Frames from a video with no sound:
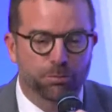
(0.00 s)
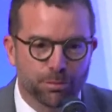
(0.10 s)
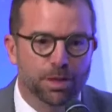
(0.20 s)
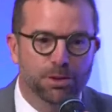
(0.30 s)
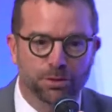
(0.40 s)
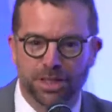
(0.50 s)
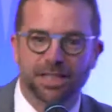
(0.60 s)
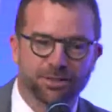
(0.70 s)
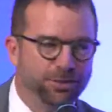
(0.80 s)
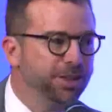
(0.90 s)
Maybe the
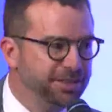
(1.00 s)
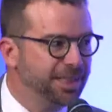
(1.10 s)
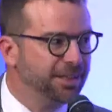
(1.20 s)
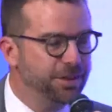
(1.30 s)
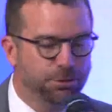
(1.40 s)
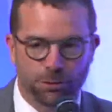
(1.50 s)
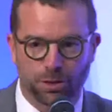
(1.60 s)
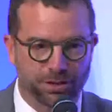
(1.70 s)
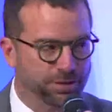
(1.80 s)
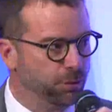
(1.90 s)
date is not exactly the
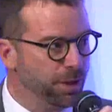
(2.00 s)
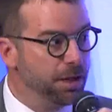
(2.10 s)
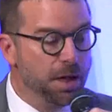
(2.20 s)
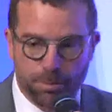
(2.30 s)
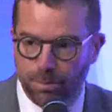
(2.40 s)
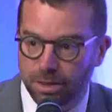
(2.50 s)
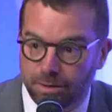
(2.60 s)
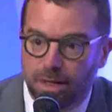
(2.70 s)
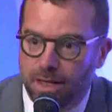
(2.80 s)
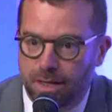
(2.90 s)
forecasted one,
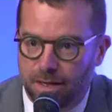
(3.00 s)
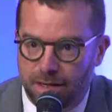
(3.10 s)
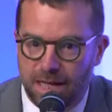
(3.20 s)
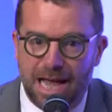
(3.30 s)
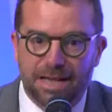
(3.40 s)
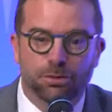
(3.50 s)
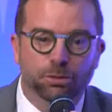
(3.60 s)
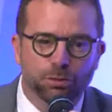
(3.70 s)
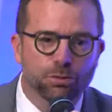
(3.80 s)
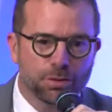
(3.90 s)
but uh, I
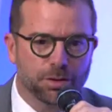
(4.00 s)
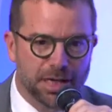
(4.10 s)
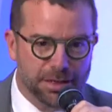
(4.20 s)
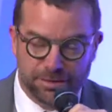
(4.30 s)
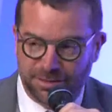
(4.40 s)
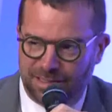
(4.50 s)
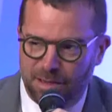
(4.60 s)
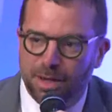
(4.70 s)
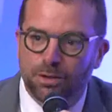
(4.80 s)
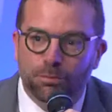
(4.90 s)
don't know, uh, I,
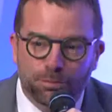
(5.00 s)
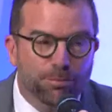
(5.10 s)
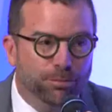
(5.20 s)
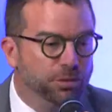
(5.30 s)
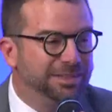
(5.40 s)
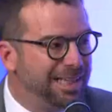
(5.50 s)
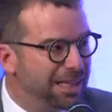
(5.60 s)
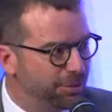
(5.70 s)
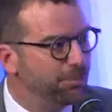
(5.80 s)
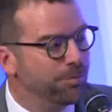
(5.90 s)
there are not
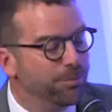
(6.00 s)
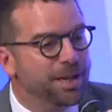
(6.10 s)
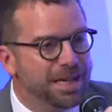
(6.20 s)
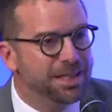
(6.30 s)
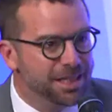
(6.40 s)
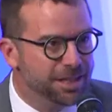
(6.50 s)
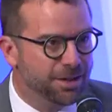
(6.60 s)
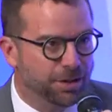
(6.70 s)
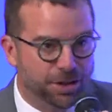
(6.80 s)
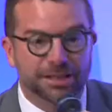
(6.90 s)
that many
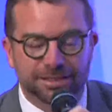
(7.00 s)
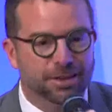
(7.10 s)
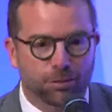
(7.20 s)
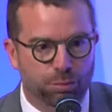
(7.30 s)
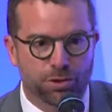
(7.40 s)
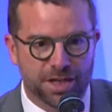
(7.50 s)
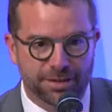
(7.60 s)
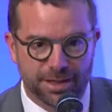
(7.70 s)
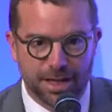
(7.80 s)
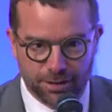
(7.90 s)
uh, cancelled
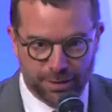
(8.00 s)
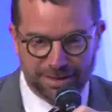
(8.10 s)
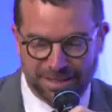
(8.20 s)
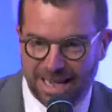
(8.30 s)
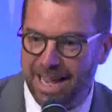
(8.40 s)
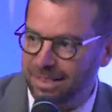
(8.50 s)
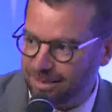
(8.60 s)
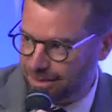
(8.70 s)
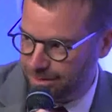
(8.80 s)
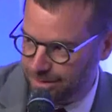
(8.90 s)
projects. So at the
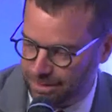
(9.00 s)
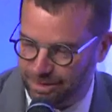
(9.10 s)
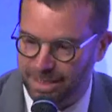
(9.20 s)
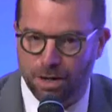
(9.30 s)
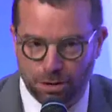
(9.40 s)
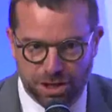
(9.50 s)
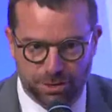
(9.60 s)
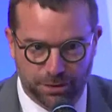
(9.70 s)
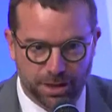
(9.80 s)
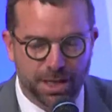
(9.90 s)
end, they are
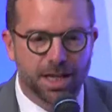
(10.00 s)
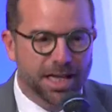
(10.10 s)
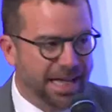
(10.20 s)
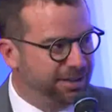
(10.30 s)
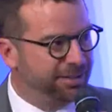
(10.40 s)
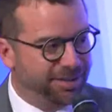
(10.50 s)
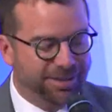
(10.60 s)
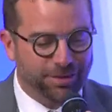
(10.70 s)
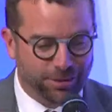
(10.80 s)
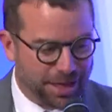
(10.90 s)
achieved. And this
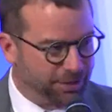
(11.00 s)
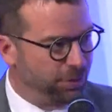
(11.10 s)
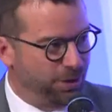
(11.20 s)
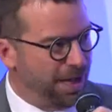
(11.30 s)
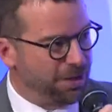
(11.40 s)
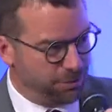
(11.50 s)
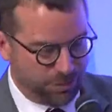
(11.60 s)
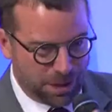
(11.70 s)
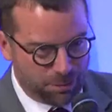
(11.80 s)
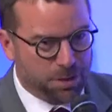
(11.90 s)
is, and, uh,
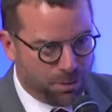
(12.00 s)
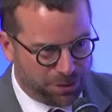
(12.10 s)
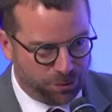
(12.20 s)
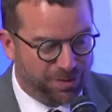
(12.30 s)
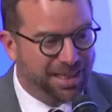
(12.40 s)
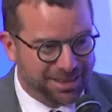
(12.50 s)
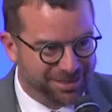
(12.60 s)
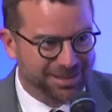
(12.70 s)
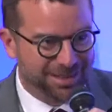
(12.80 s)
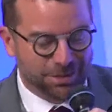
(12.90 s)
and, and really what you said
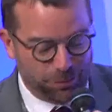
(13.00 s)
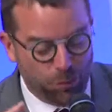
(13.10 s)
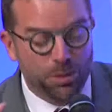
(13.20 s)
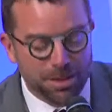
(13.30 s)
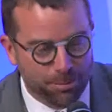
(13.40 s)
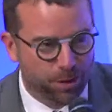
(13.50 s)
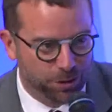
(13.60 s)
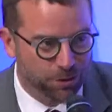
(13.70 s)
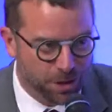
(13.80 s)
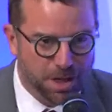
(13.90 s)
is uh, really
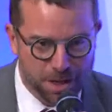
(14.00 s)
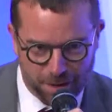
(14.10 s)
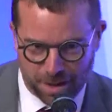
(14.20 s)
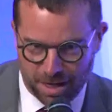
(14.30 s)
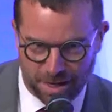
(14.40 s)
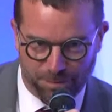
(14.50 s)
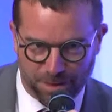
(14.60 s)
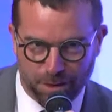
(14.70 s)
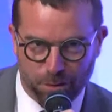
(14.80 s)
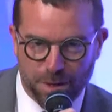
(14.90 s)
important.
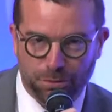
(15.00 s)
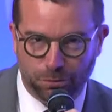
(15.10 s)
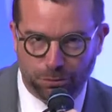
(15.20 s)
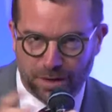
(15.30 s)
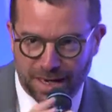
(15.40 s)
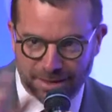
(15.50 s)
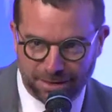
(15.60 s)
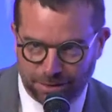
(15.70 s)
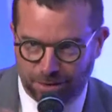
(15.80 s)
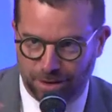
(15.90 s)
Um, we have to
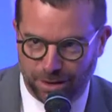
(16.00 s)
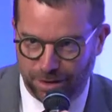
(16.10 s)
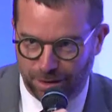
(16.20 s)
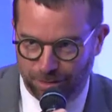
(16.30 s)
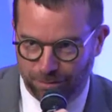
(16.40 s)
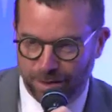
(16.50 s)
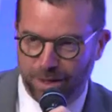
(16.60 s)
find the,